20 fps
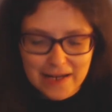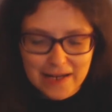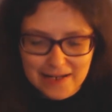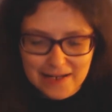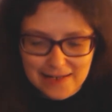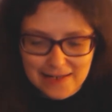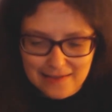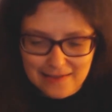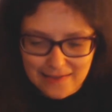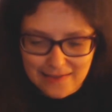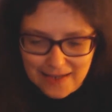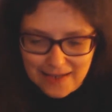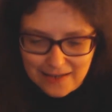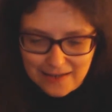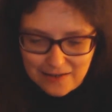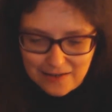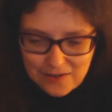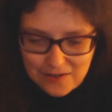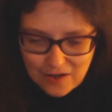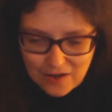fixing
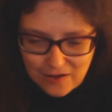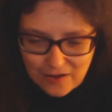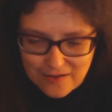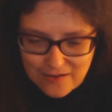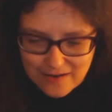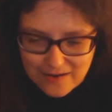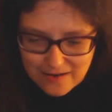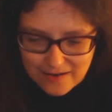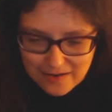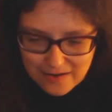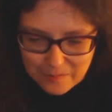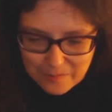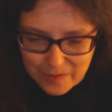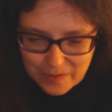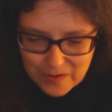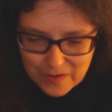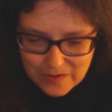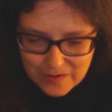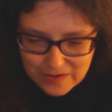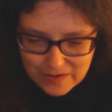things on the
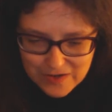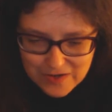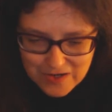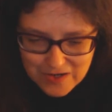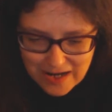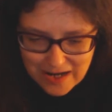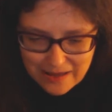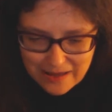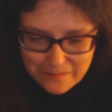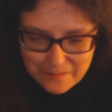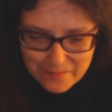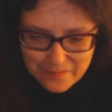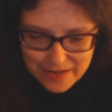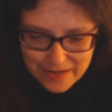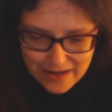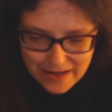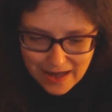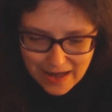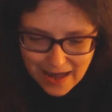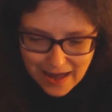bloke ship,
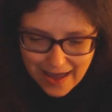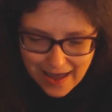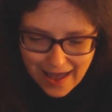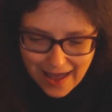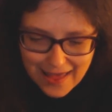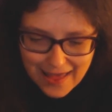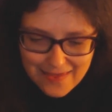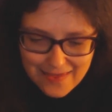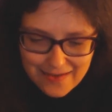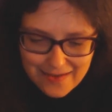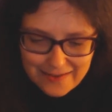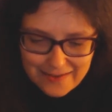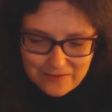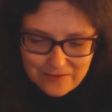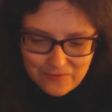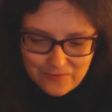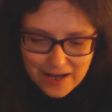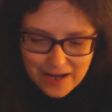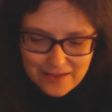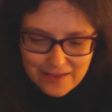and they're
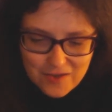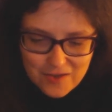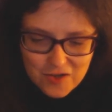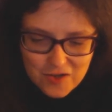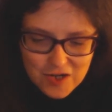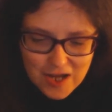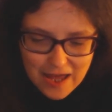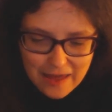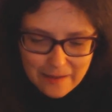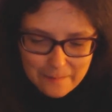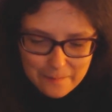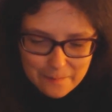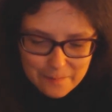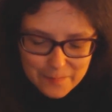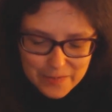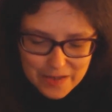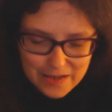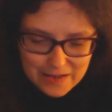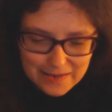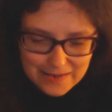just flying the ship
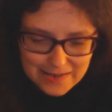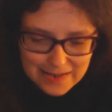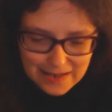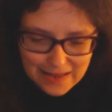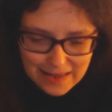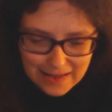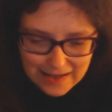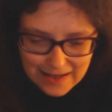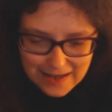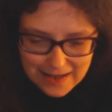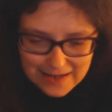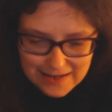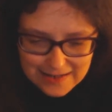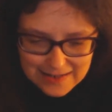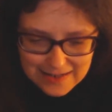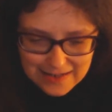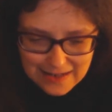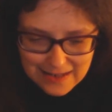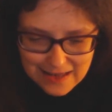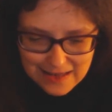to get
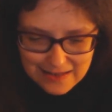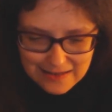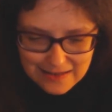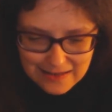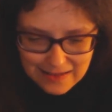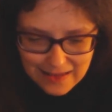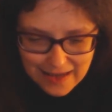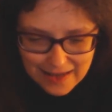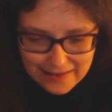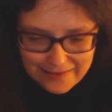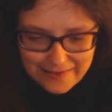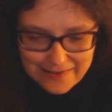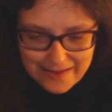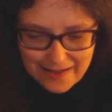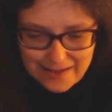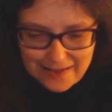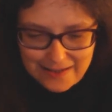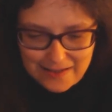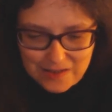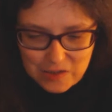it to
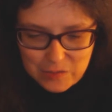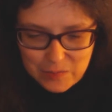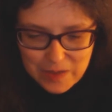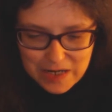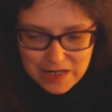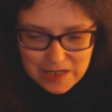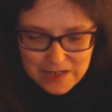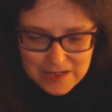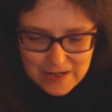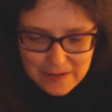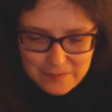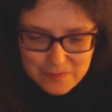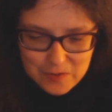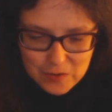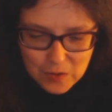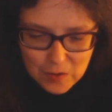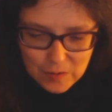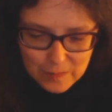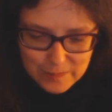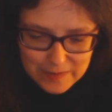land, and the
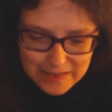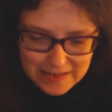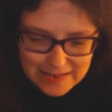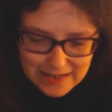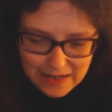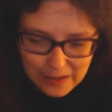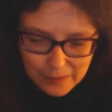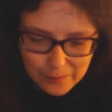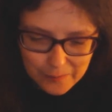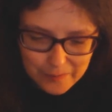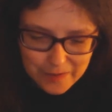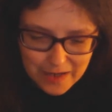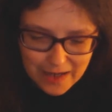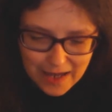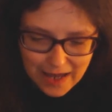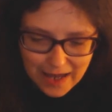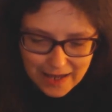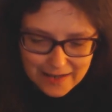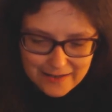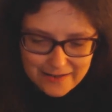spaceship's coming down,
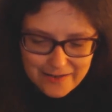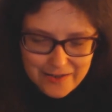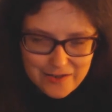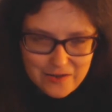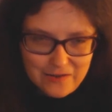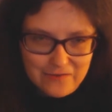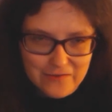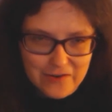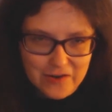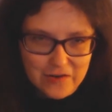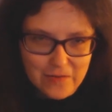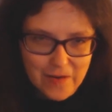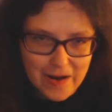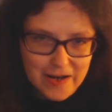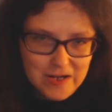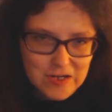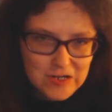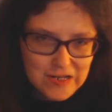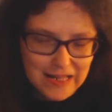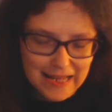and it's sort of a
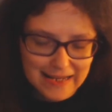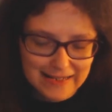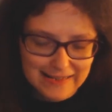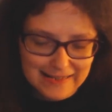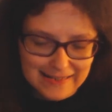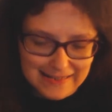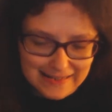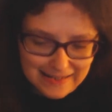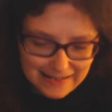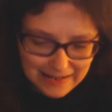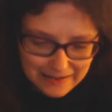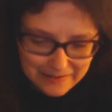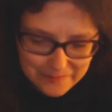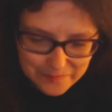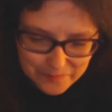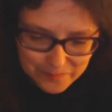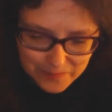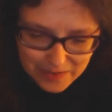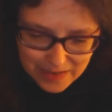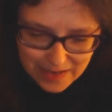crash
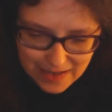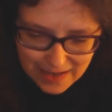landing.